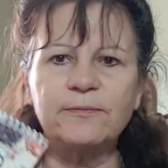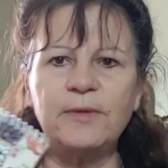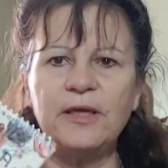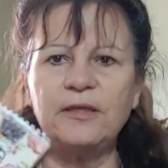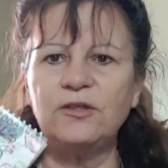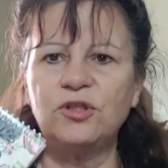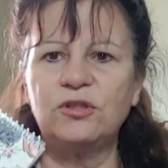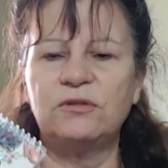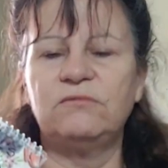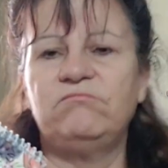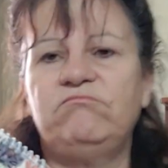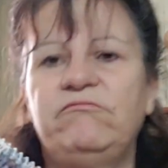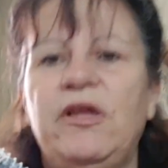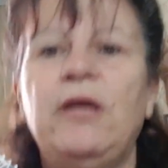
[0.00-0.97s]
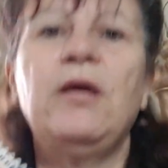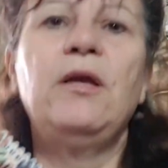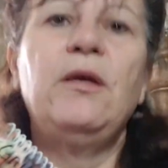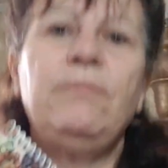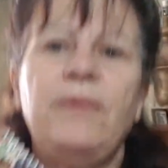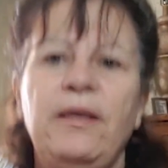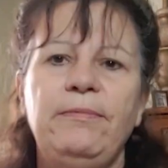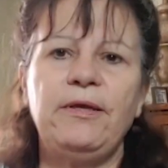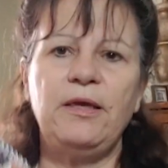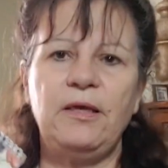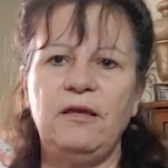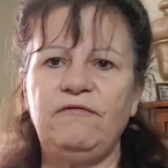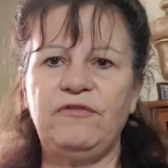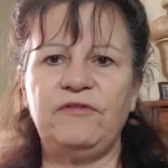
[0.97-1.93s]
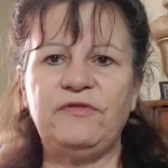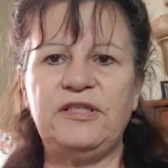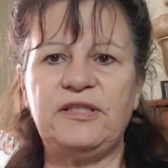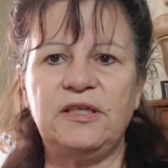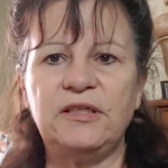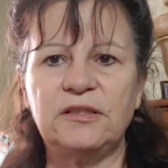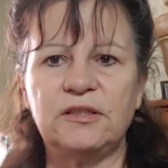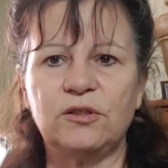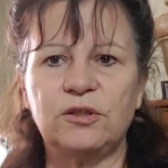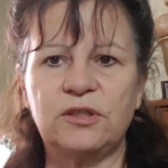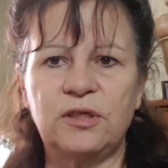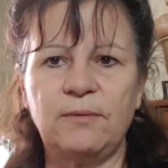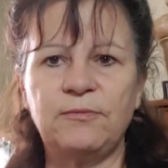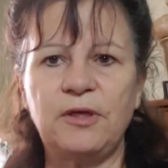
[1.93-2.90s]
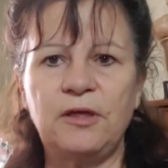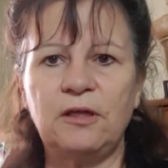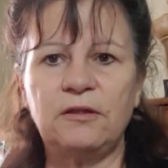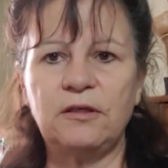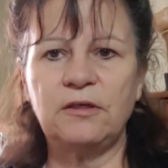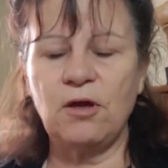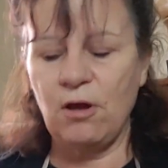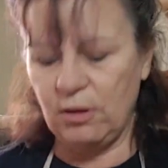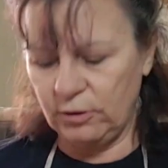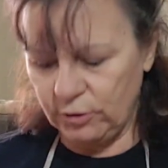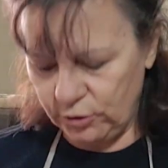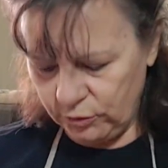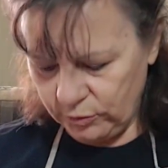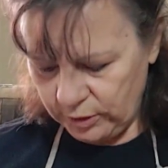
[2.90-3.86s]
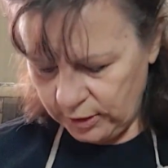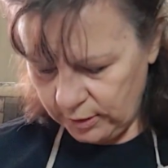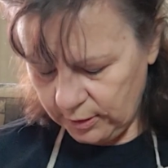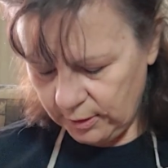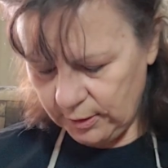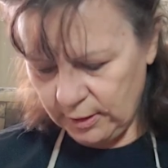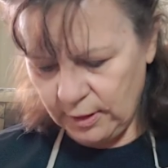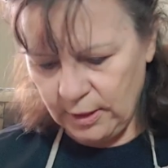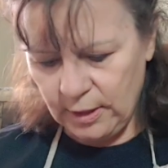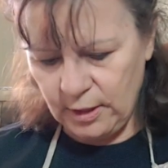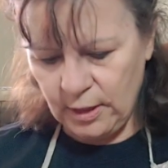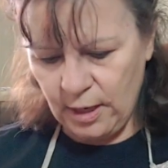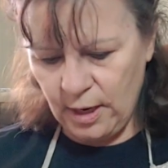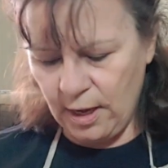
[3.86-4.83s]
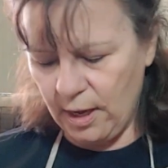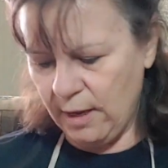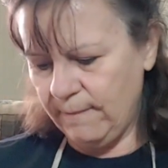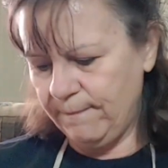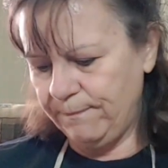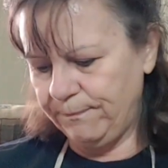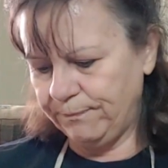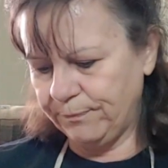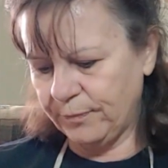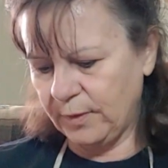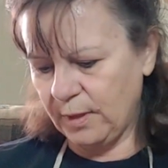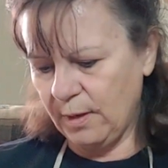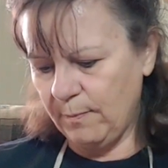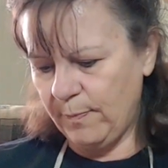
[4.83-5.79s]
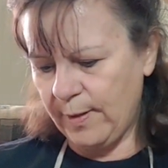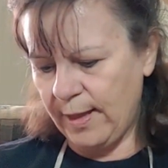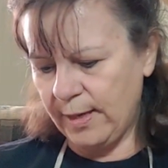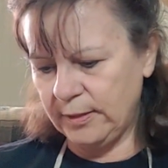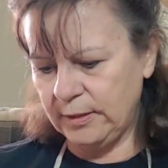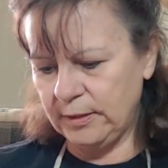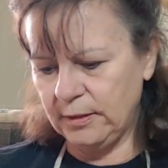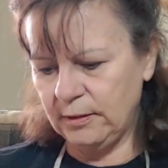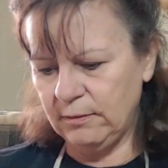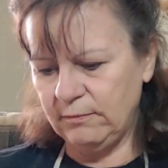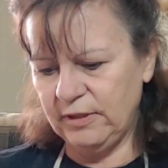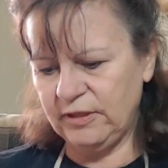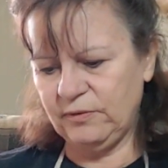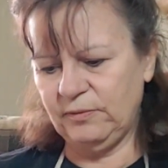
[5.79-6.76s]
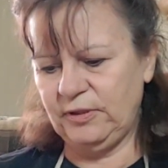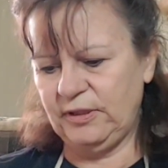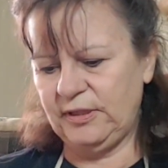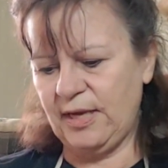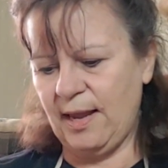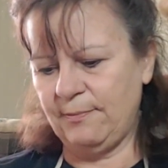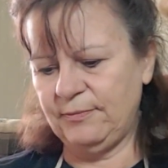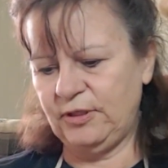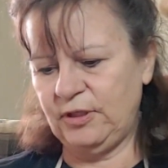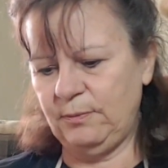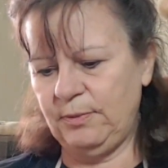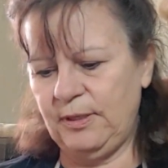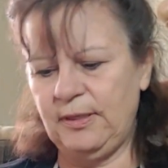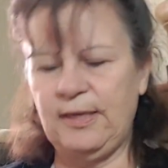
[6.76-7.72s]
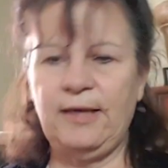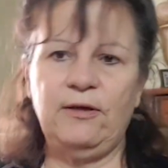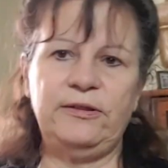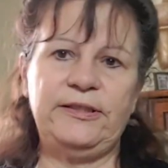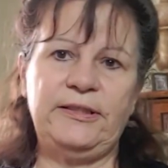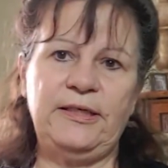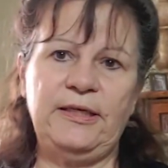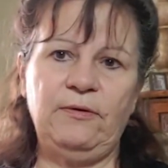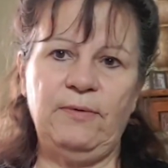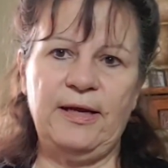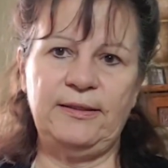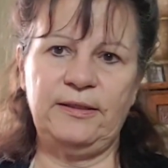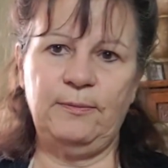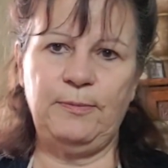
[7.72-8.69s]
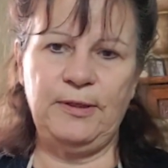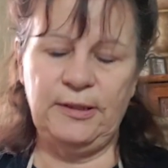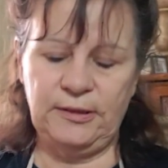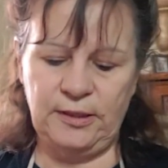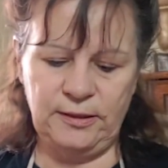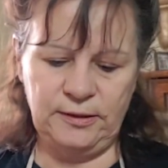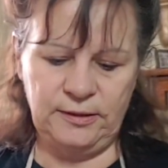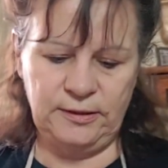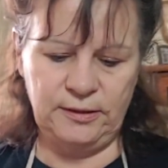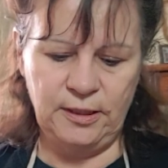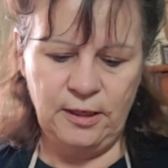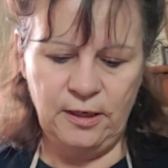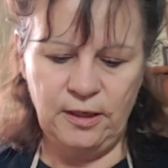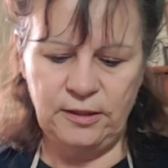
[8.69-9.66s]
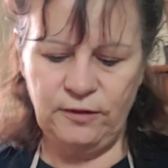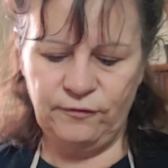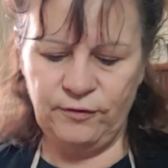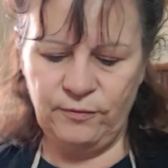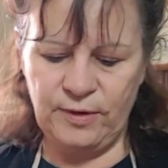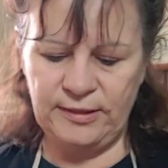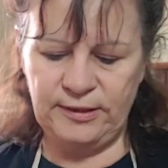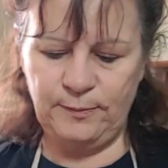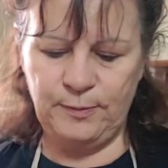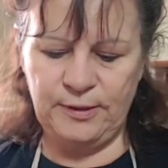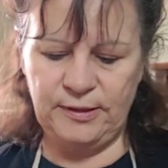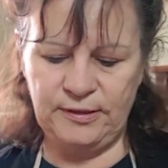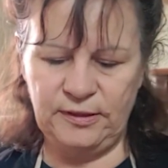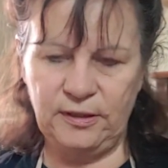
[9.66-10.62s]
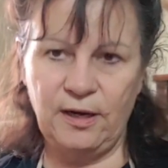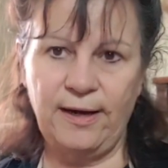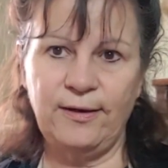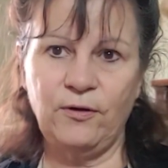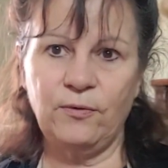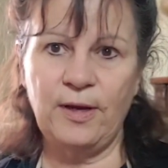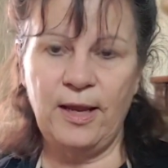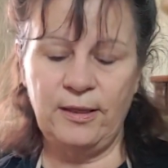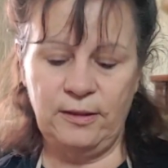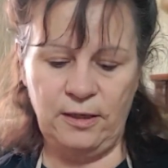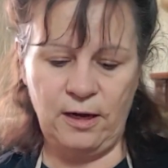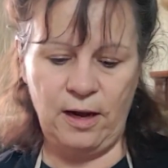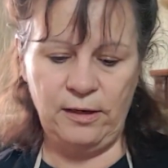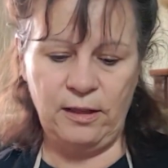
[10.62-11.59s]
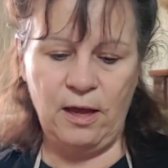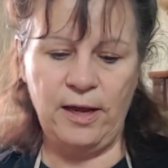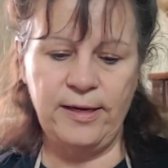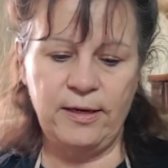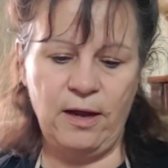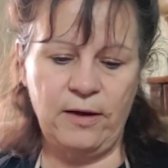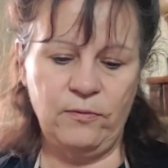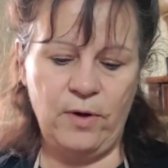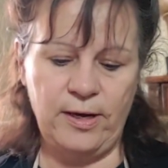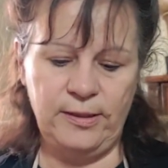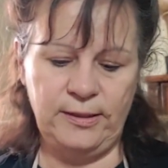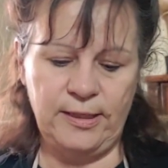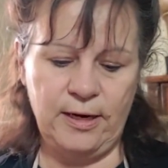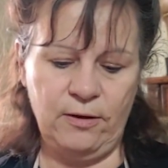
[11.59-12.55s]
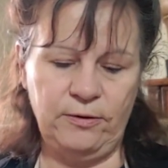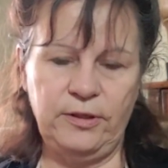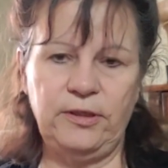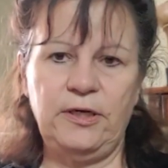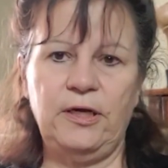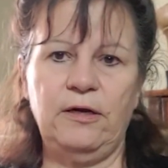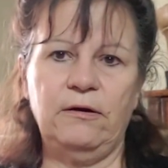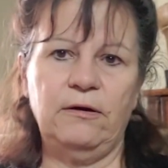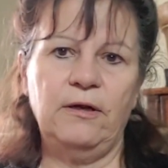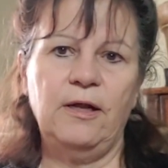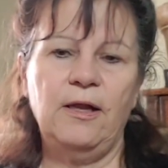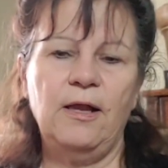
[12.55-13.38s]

much. Maybe 50 cents or something at the Dollar Tree. Um, but this one just happens to be Gail's tea recipes. I just different recipes that I create that I like, I write down in here.